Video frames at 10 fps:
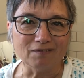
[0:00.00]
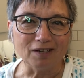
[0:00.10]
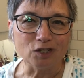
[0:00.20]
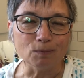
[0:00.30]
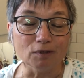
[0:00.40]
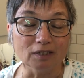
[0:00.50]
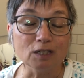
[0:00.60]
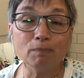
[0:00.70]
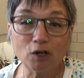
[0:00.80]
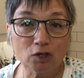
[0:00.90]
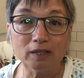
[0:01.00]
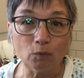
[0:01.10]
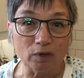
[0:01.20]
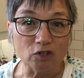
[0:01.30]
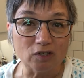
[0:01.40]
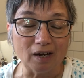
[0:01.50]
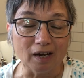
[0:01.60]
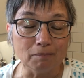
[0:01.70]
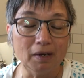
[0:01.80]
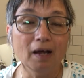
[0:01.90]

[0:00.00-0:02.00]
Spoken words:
vegetables, especially in the wintertime.